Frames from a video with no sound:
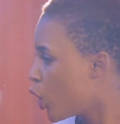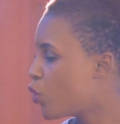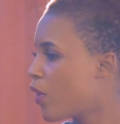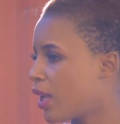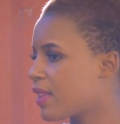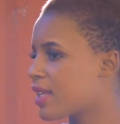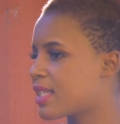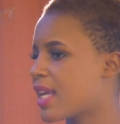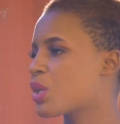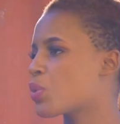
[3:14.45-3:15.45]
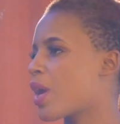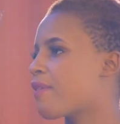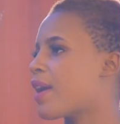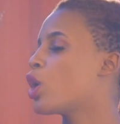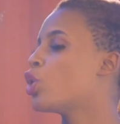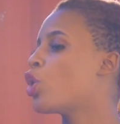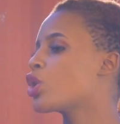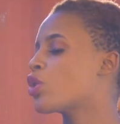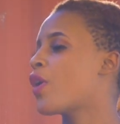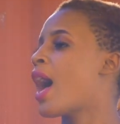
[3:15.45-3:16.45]
You find that these days we have a
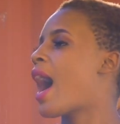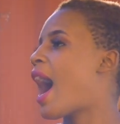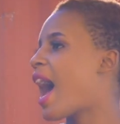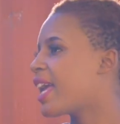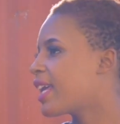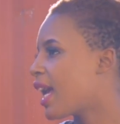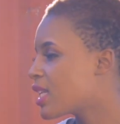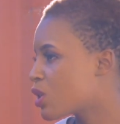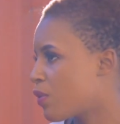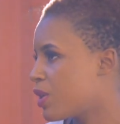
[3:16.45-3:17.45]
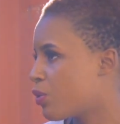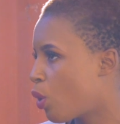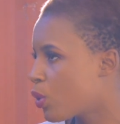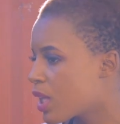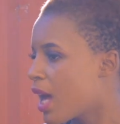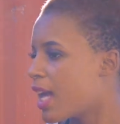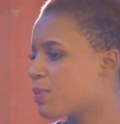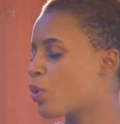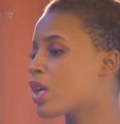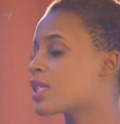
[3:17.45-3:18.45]
lot of high cases of divorce.
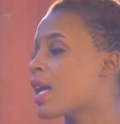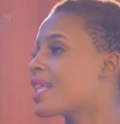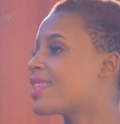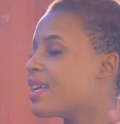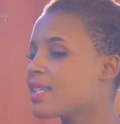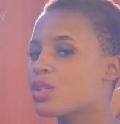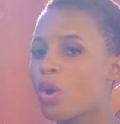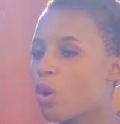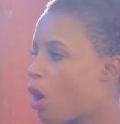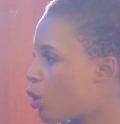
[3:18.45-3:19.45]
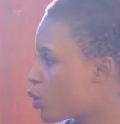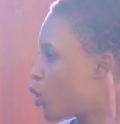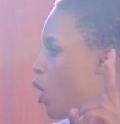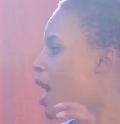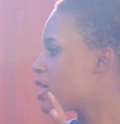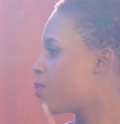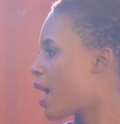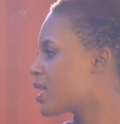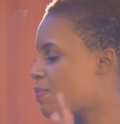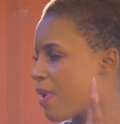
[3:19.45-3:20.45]
It's because these so-called your
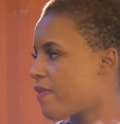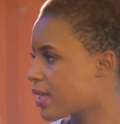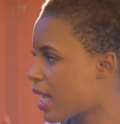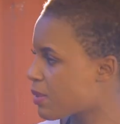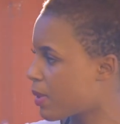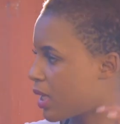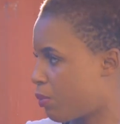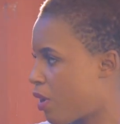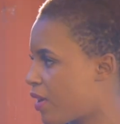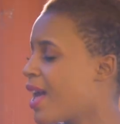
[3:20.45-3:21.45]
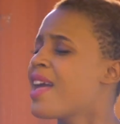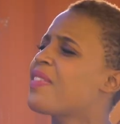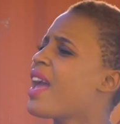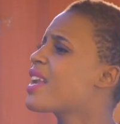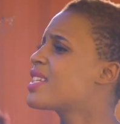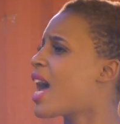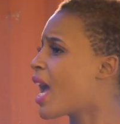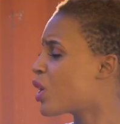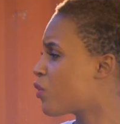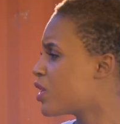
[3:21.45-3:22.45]
husbands, perfect husband and boyfriend, they are
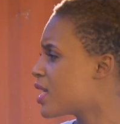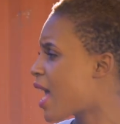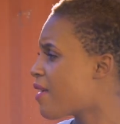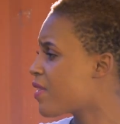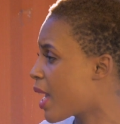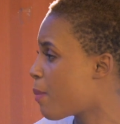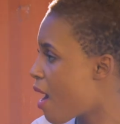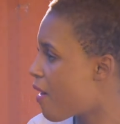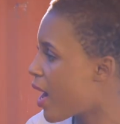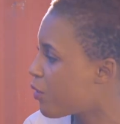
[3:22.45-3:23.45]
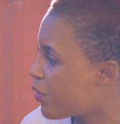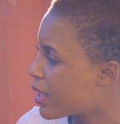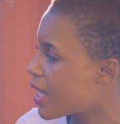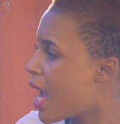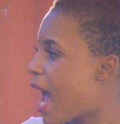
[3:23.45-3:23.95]
tired of just having a marry and feed.